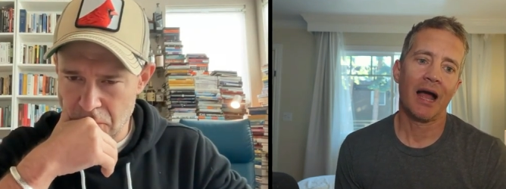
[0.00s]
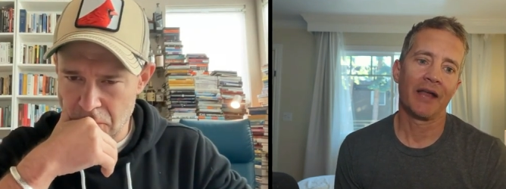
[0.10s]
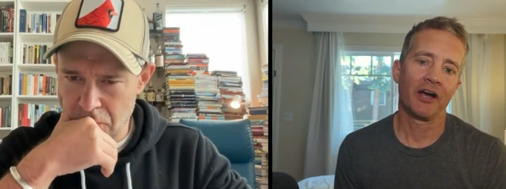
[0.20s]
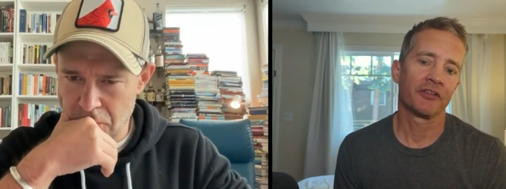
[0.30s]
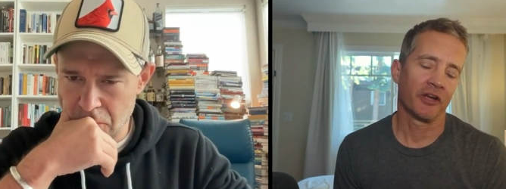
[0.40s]

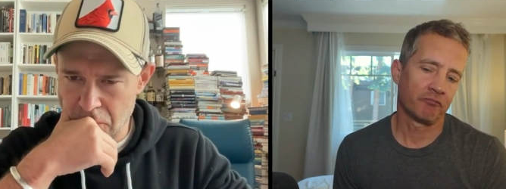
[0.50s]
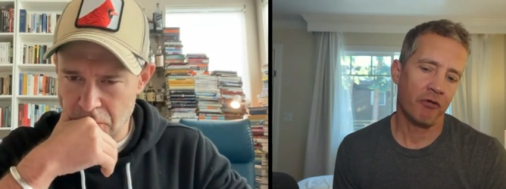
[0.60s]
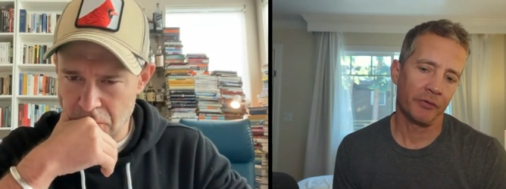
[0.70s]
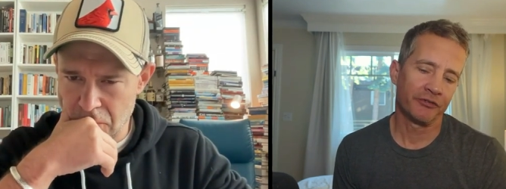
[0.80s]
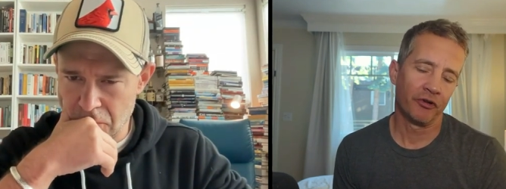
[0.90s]
Speaker 1: And I said
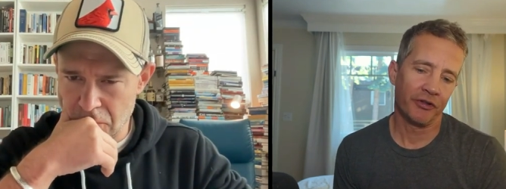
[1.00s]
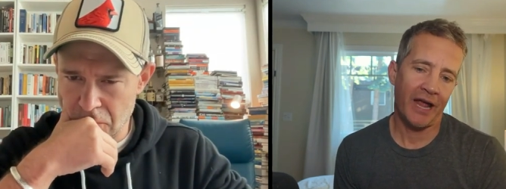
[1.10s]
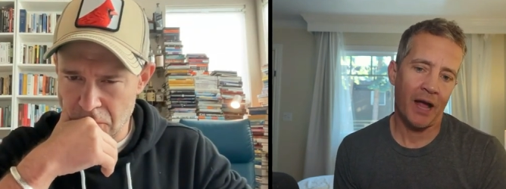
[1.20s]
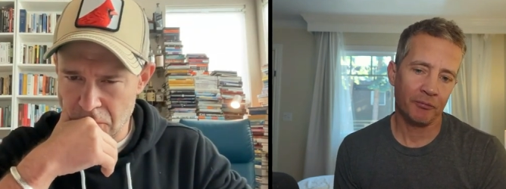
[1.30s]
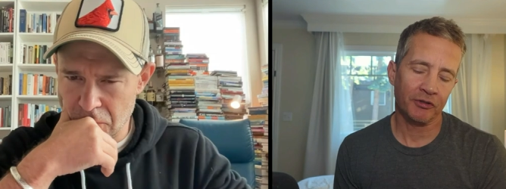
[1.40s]
probably it's not
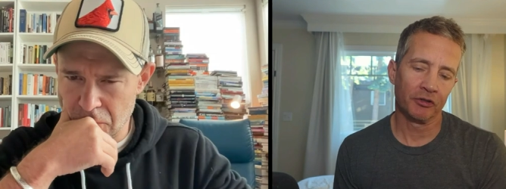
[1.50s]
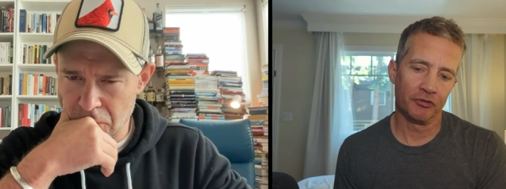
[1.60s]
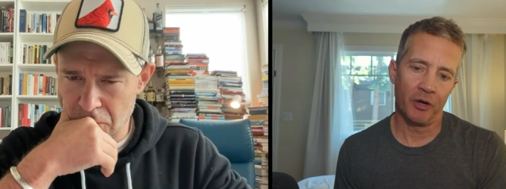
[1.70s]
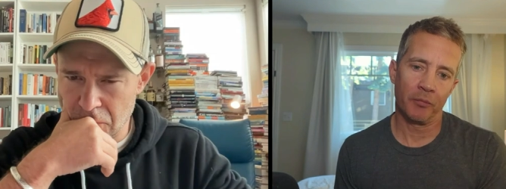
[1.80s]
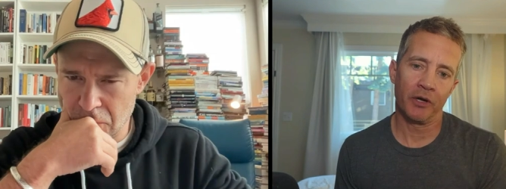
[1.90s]
the
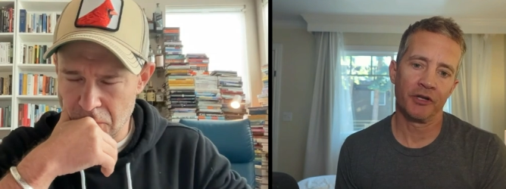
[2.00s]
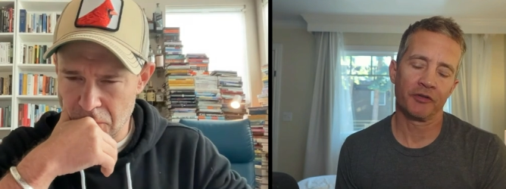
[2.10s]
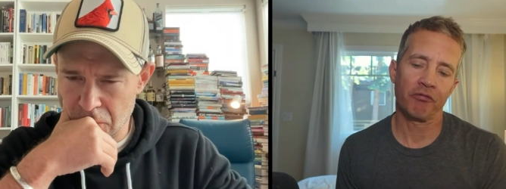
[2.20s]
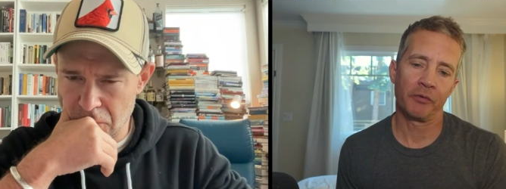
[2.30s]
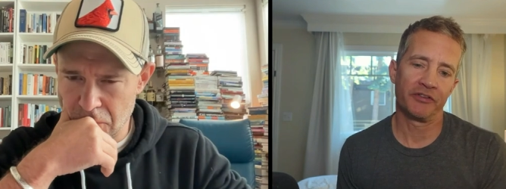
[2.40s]
absolute number. It's
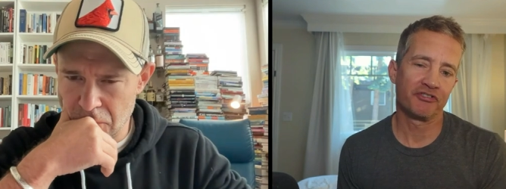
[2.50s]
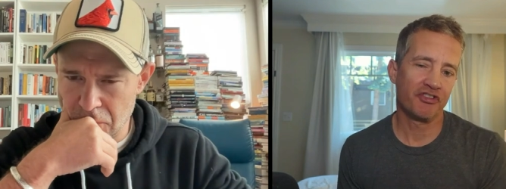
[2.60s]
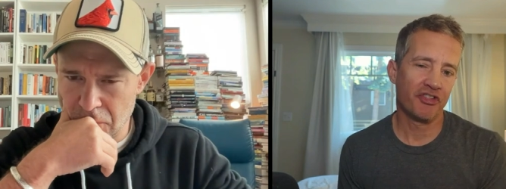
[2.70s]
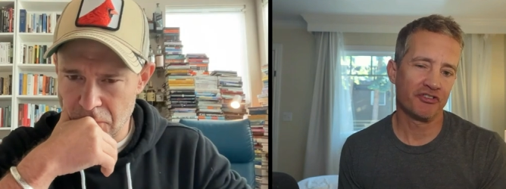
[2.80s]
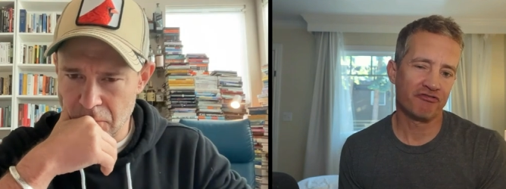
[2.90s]
probably
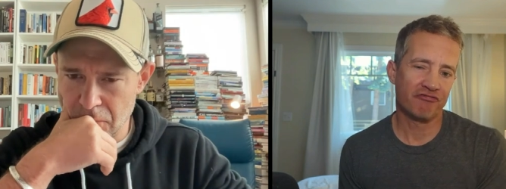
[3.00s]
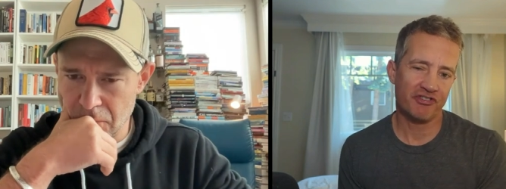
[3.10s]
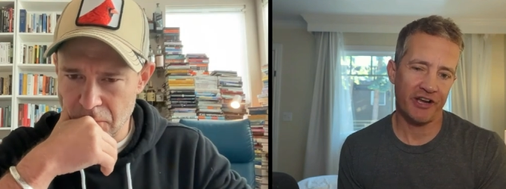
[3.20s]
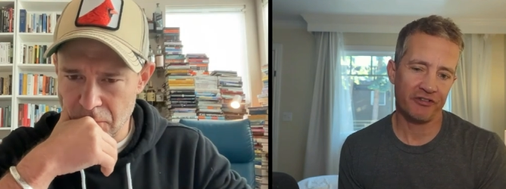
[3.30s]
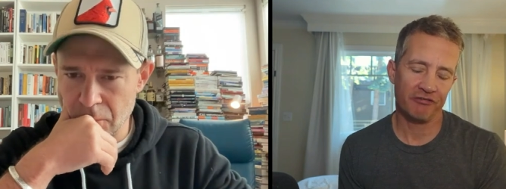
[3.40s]
the
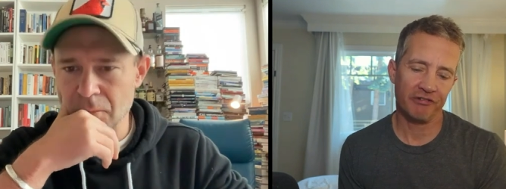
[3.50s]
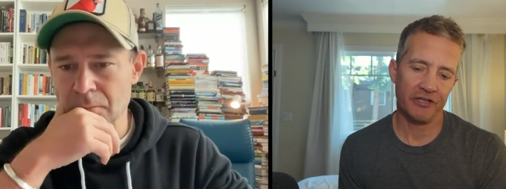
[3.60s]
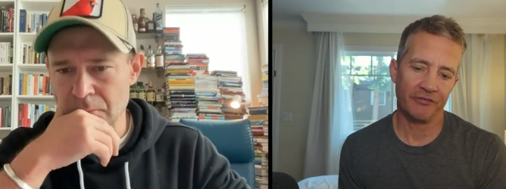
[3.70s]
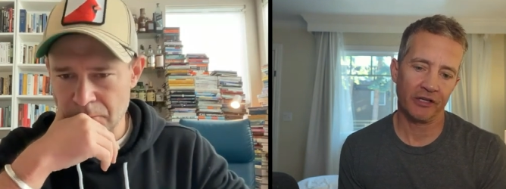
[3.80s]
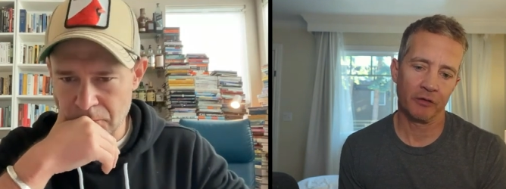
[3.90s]
trajectory
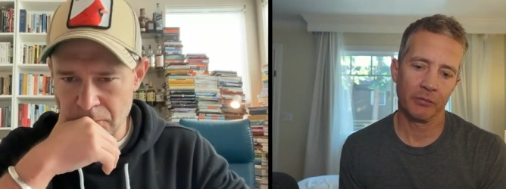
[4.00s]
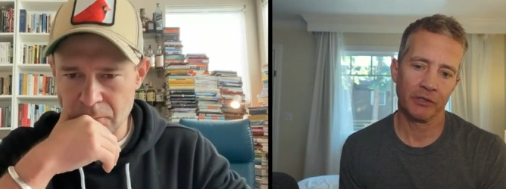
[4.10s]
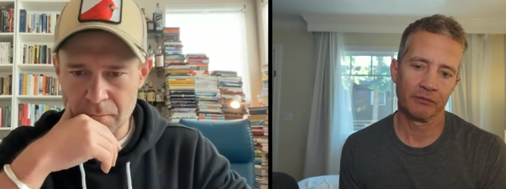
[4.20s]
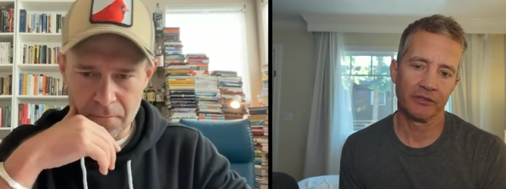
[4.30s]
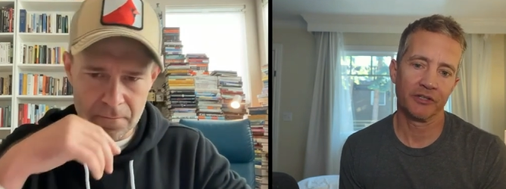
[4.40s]
of that
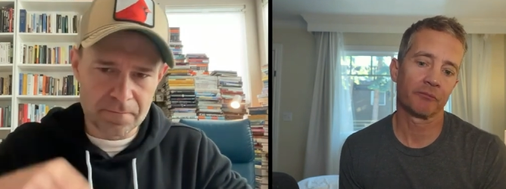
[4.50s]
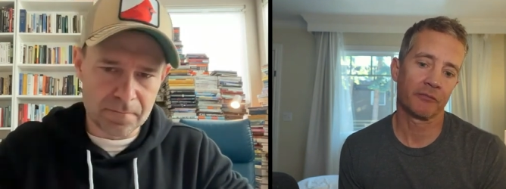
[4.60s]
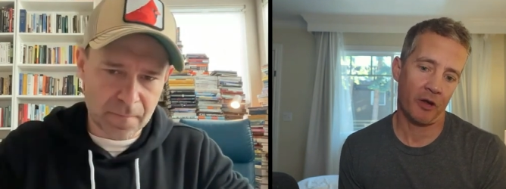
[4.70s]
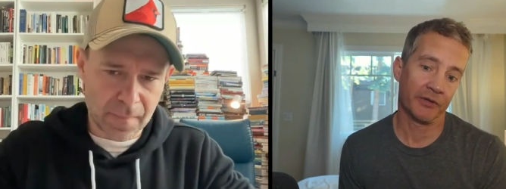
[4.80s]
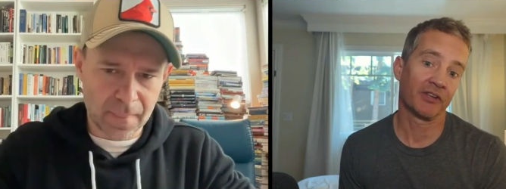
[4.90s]
number is
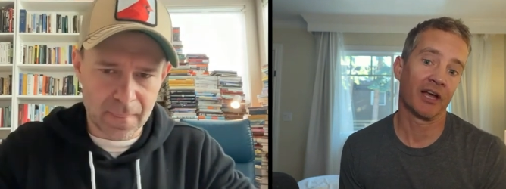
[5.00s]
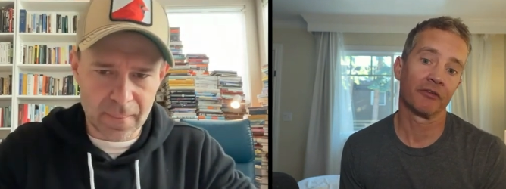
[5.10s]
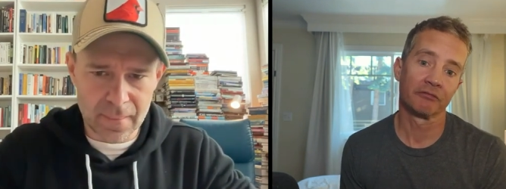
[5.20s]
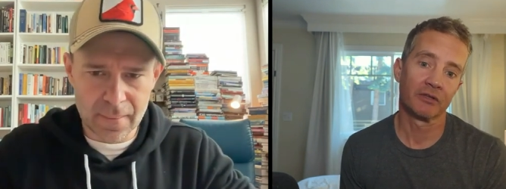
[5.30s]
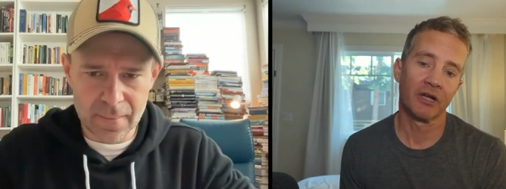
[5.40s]
coming down.
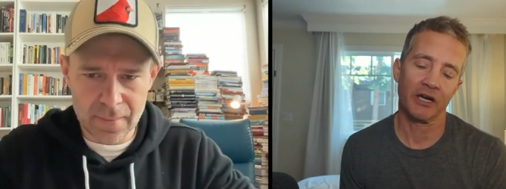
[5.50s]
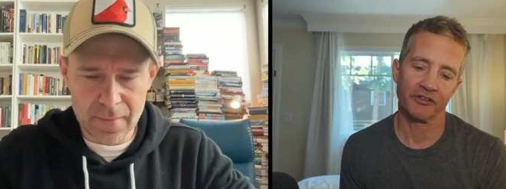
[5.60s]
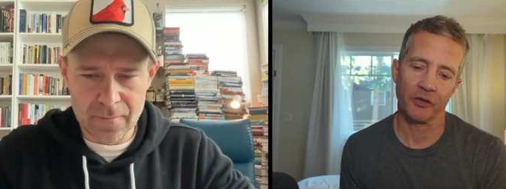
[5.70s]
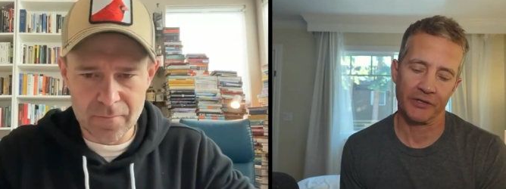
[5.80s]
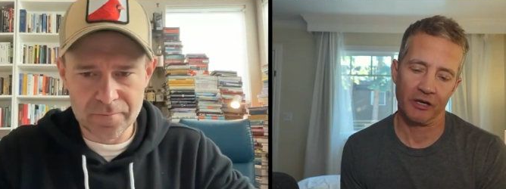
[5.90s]
And
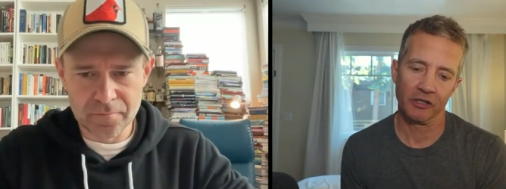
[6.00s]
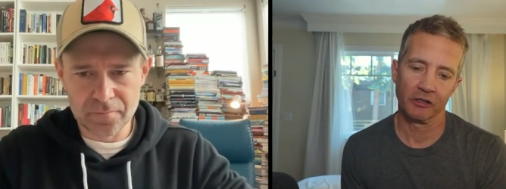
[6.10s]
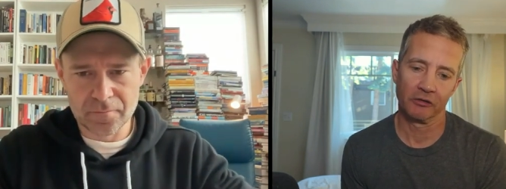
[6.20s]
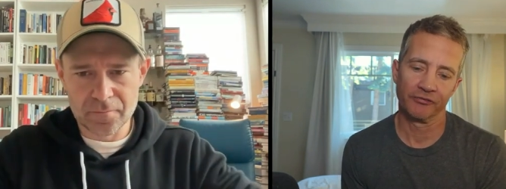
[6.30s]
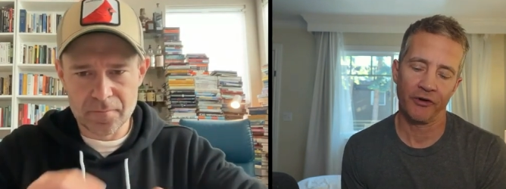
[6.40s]
it's coming down a
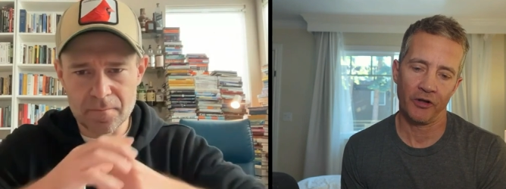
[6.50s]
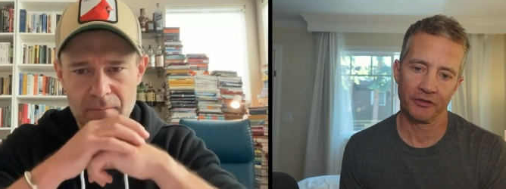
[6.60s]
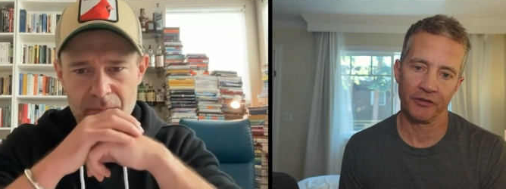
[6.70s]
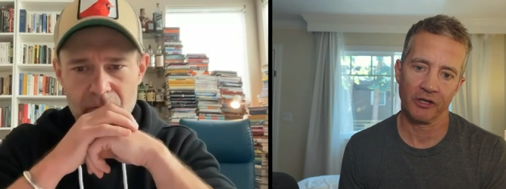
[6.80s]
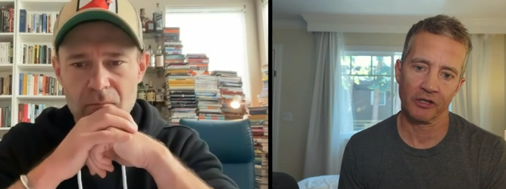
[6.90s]
little
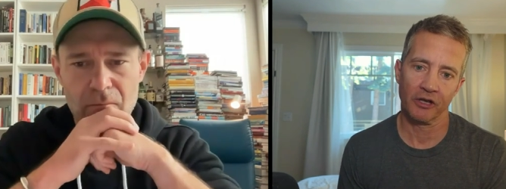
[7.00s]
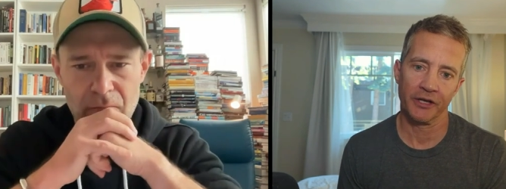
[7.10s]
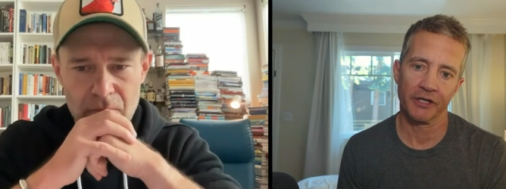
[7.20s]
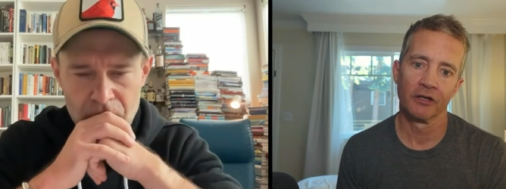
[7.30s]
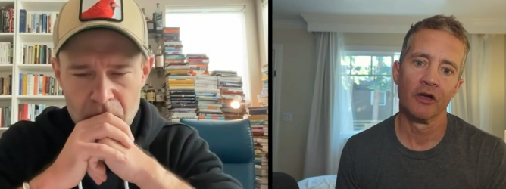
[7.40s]
faster than I'd
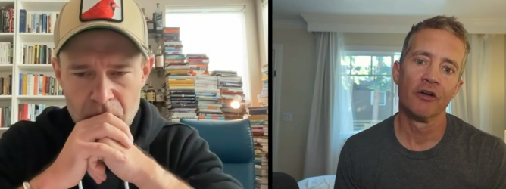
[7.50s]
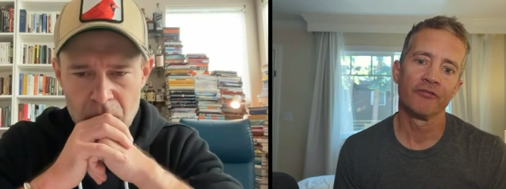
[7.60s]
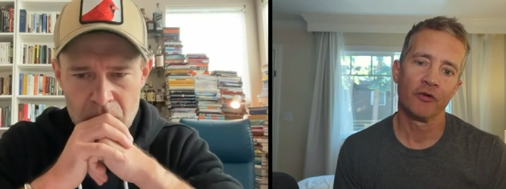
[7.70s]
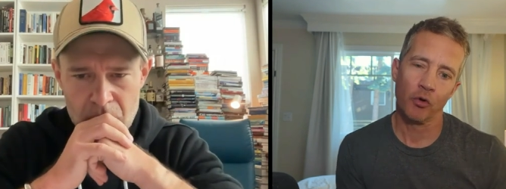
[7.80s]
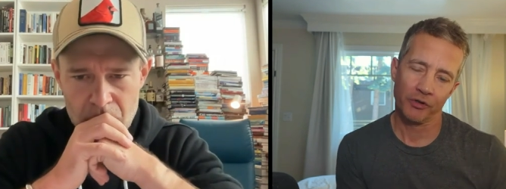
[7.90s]
like
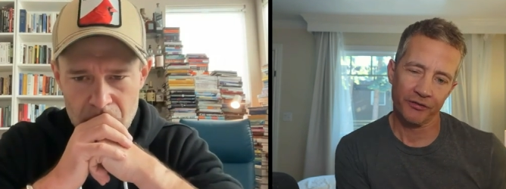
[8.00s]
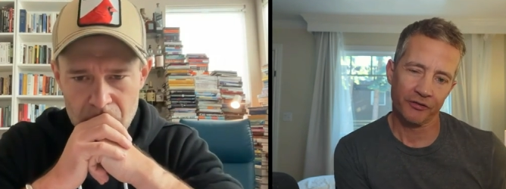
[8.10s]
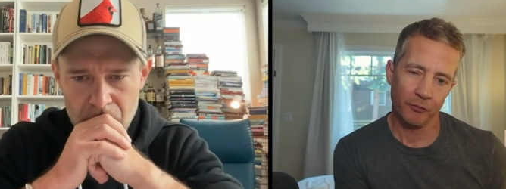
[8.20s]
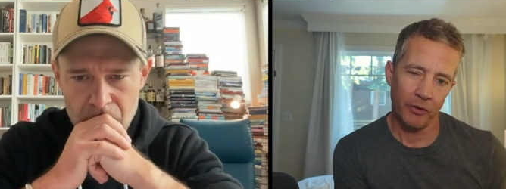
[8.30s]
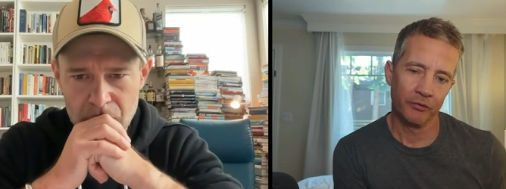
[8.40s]
for what is
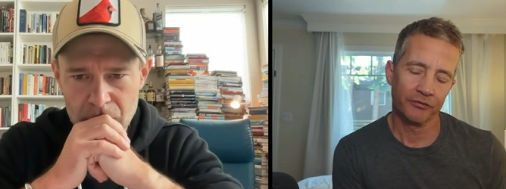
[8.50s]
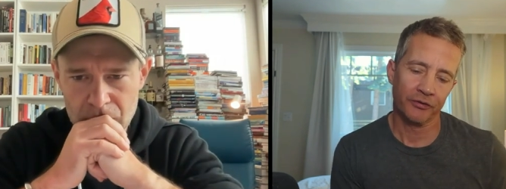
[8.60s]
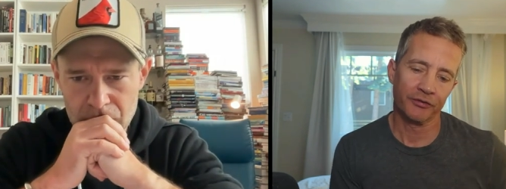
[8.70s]
supposed to